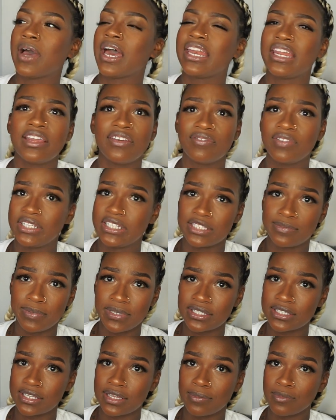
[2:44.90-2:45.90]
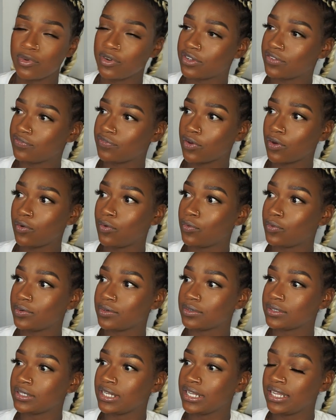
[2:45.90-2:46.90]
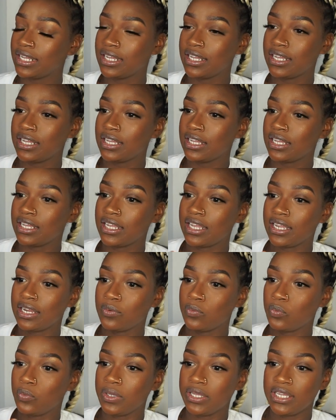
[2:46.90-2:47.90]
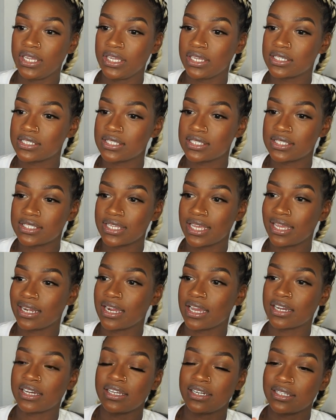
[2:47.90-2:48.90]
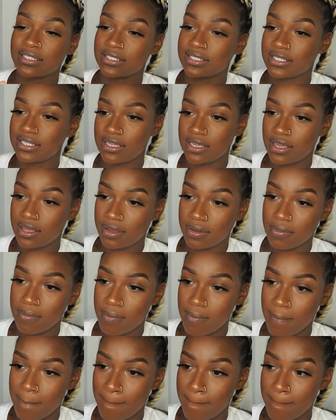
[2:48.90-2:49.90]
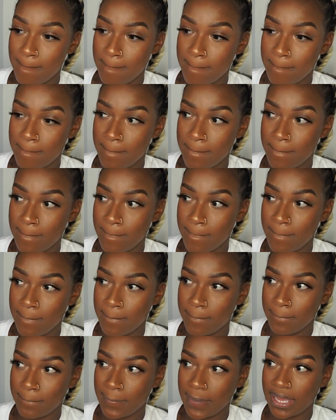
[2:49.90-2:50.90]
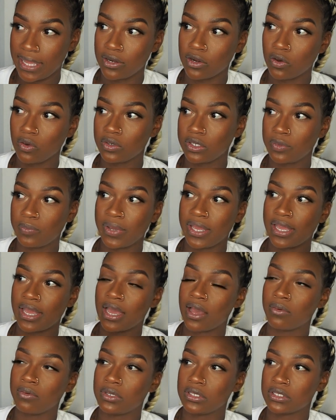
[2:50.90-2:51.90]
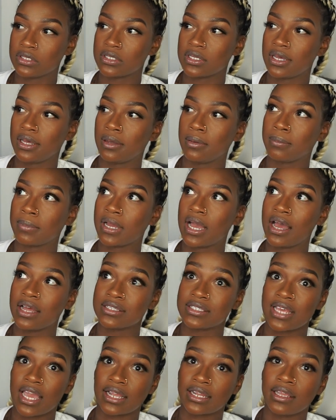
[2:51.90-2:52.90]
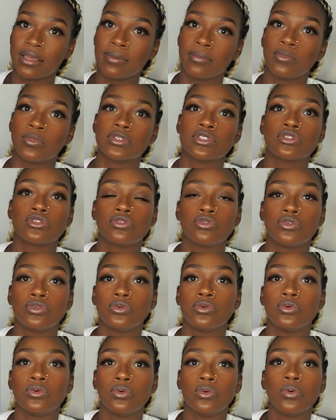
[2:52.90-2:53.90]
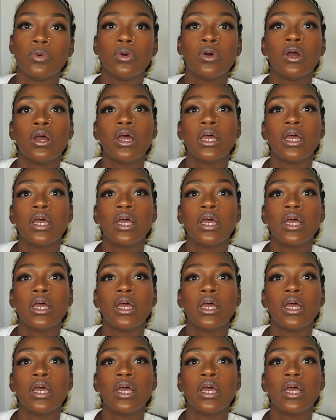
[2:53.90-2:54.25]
didn't really speak to him on the phone in weeks, and I couldn't see him. And the only way I was contacting him was through